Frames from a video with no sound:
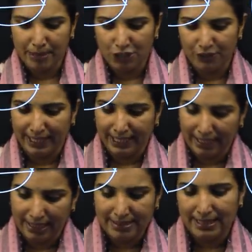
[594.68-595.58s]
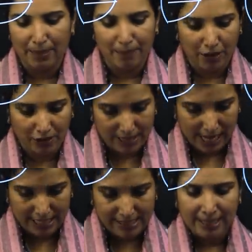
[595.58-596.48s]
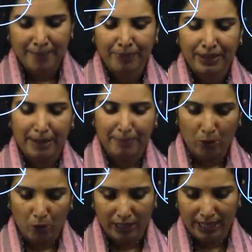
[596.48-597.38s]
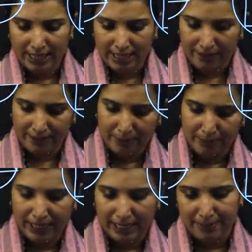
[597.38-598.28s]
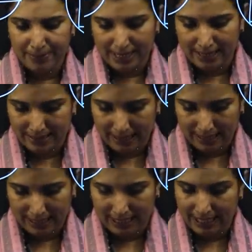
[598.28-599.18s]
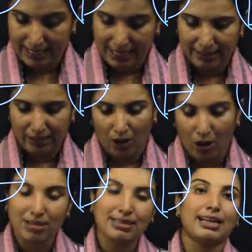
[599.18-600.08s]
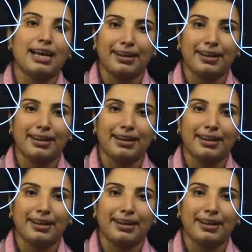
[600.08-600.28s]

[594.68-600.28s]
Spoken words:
we increase the number of sides, A polygon never becomes a circle. It gets closer and